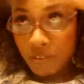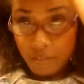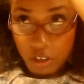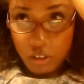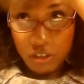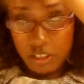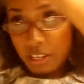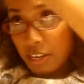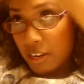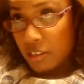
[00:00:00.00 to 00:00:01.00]
my fingers to
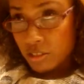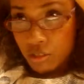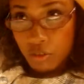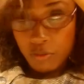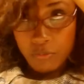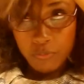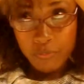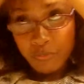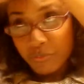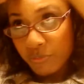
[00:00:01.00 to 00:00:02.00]
get it. So,
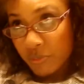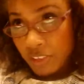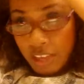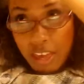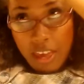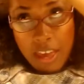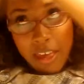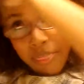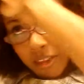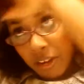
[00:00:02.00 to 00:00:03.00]

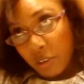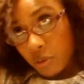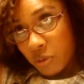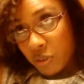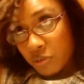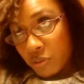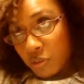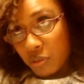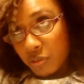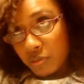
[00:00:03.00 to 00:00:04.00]
and then I corn
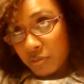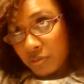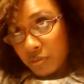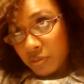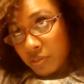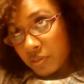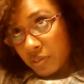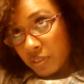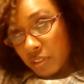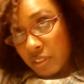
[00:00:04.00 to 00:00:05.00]
roll
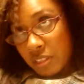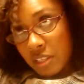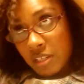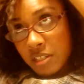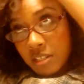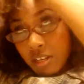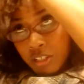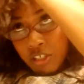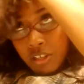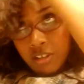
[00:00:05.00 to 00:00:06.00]
each
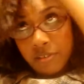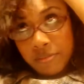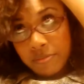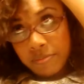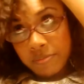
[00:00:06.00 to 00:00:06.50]
section